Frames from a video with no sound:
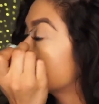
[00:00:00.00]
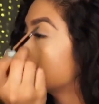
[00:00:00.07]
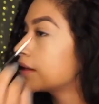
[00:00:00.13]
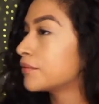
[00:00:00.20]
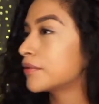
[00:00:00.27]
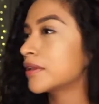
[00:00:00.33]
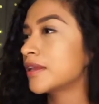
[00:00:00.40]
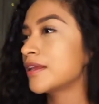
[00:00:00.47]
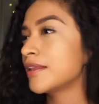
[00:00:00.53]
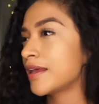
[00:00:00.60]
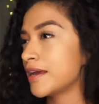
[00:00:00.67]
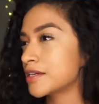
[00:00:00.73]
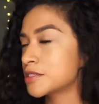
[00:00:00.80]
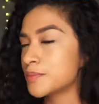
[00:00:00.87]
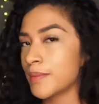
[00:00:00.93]
They really
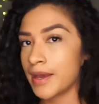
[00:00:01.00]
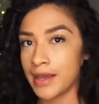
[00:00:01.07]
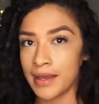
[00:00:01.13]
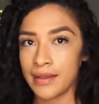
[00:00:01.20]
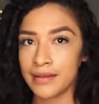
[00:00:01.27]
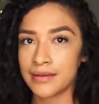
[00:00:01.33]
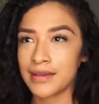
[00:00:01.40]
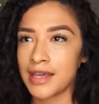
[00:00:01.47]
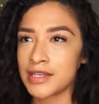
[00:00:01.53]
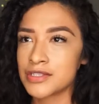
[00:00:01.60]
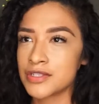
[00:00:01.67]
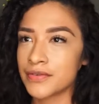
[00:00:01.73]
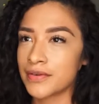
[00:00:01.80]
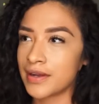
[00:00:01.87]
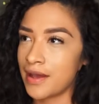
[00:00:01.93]
liked my
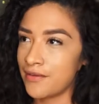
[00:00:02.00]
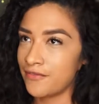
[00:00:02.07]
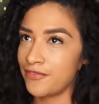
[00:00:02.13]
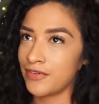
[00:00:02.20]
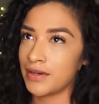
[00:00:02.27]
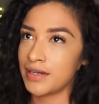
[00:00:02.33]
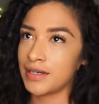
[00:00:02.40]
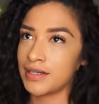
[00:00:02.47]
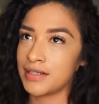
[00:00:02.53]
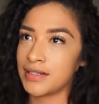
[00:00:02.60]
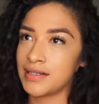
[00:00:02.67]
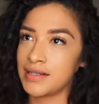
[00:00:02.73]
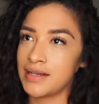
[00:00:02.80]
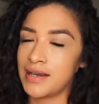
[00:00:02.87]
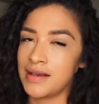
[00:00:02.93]
gains over comfort
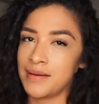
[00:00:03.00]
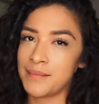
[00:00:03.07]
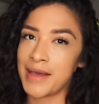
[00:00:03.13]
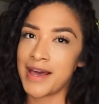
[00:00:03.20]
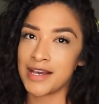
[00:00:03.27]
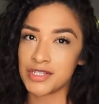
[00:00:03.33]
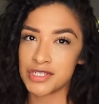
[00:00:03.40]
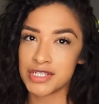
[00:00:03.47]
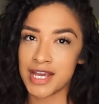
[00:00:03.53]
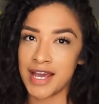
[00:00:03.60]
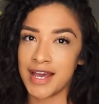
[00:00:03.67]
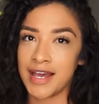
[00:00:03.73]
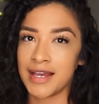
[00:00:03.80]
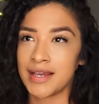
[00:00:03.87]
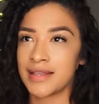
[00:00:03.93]

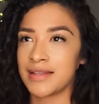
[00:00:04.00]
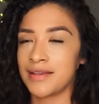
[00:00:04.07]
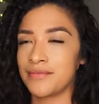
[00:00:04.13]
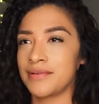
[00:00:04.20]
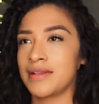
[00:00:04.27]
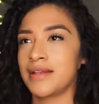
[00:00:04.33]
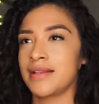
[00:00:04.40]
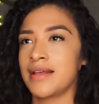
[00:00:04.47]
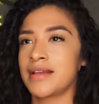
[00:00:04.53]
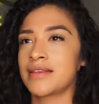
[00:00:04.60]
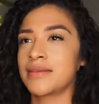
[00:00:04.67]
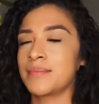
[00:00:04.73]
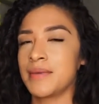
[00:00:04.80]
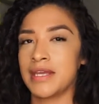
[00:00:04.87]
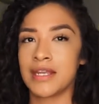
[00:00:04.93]
hashtag, and they really
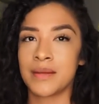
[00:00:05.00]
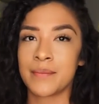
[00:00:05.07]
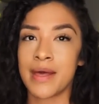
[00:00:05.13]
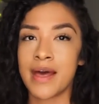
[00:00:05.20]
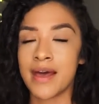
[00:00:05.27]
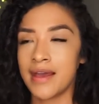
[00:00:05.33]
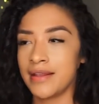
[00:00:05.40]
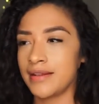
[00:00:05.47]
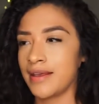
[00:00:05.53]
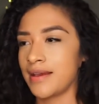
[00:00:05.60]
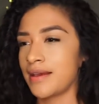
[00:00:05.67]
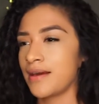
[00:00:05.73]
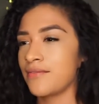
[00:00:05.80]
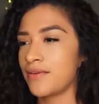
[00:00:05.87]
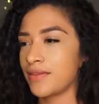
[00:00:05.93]
liked the meaning behind
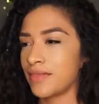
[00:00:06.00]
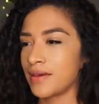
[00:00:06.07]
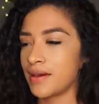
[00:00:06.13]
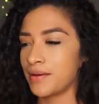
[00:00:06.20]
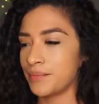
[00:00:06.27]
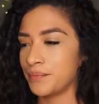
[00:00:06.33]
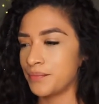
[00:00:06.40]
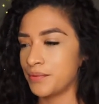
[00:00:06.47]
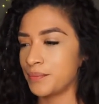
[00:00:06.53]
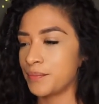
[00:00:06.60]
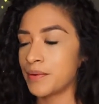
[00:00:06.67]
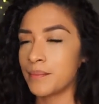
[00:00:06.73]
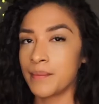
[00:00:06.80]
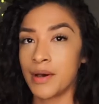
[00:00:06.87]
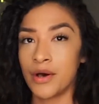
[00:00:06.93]
like everything I would
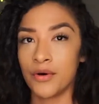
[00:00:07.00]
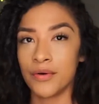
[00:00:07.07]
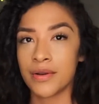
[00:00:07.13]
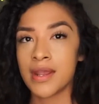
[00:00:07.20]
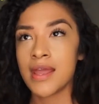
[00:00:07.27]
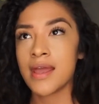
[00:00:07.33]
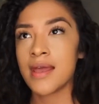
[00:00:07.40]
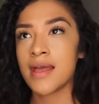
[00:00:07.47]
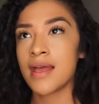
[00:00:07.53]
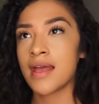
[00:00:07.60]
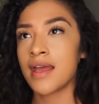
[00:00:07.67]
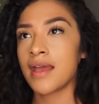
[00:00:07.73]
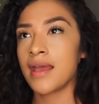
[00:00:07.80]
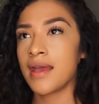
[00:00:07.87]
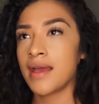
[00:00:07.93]
promote.
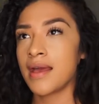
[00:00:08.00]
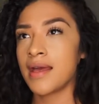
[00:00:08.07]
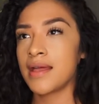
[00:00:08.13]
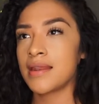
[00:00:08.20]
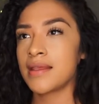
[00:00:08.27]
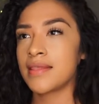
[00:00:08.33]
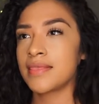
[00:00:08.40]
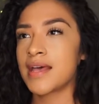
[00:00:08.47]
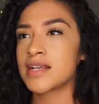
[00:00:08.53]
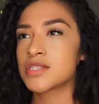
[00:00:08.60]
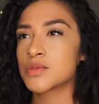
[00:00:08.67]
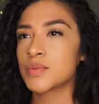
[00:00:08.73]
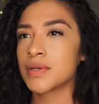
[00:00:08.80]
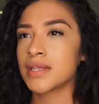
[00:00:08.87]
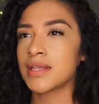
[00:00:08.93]
And
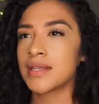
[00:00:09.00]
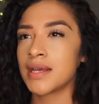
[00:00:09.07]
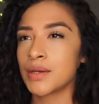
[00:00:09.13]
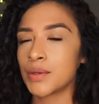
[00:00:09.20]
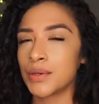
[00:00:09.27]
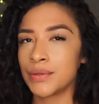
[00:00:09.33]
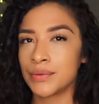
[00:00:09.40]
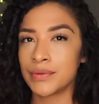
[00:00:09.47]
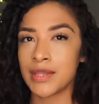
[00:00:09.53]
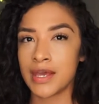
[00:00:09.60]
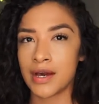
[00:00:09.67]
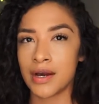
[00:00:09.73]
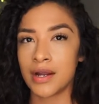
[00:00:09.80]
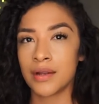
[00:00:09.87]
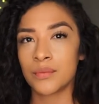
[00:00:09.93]
that's really like who they
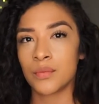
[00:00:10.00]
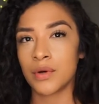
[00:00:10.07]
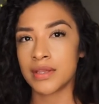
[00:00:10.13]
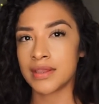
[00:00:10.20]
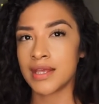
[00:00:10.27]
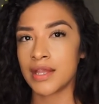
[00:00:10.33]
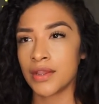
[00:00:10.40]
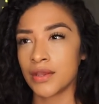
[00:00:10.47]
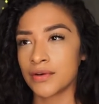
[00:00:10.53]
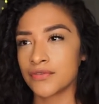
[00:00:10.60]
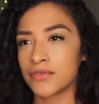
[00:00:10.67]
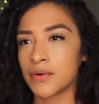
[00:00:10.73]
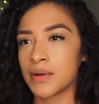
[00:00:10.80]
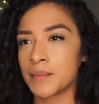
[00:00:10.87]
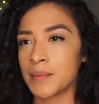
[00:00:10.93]
are and what they look
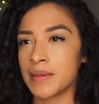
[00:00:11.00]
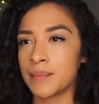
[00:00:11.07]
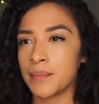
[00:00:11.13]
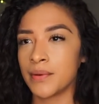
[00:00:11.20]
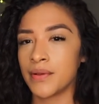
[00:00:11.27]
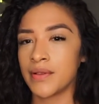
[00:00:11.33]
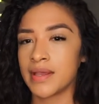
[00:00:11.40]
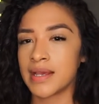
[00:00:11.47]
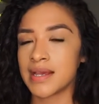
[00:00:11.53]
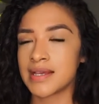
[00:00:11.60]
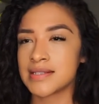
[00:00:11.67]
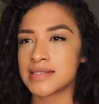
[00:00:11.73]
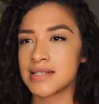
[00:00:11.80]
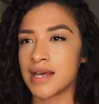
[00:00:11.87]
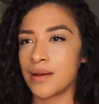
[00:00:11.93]
for in people,
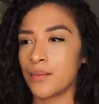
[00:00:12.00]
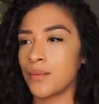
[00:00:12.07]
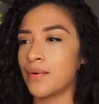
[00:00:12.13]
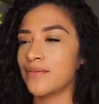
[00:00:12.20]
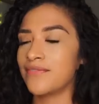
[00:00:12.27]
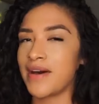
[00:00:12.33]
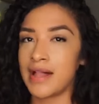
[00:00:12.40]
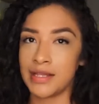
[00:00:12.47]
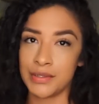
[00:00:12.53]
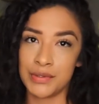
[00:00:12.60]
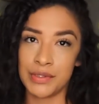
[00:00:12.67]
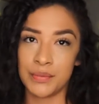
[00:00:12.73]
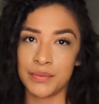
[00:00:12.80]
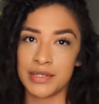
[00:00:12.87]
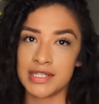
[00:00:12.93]
is like what value
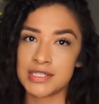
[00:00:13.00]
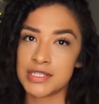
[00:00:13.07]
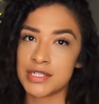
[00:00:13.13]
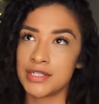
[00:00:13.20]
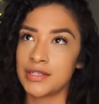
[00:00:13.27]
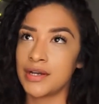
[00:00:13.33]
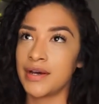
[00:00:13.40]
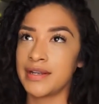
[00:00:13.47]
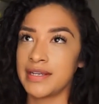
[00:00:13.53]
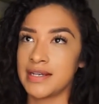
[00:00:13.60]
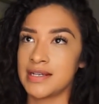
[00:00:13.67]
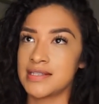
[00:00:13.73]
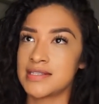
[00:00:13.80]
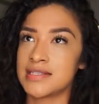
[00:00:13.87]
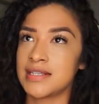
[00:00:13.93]
you bring to an
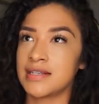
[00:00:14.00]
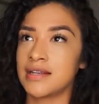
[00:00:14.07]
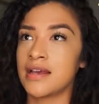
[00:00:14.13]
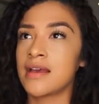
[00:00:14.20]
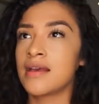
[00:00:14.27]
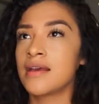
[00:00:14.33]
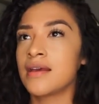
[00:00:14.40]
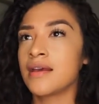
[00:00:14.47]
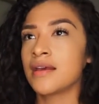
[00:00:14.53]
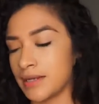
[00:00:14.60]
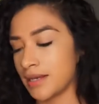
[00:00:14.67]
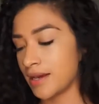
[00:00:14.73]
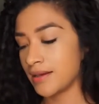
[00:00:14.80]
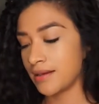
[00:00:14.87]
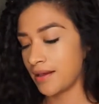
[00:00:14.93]
audience. And
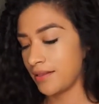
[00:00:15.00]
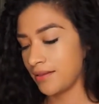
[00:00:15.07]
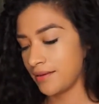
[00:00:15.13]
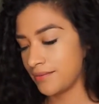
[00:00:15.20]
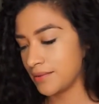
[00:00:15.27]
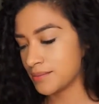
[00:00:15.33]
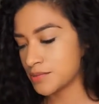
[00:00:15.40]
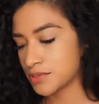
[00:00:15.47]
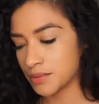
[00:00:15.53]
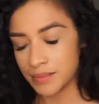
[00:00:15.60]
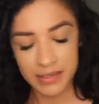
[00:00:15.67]
yeah, I love them so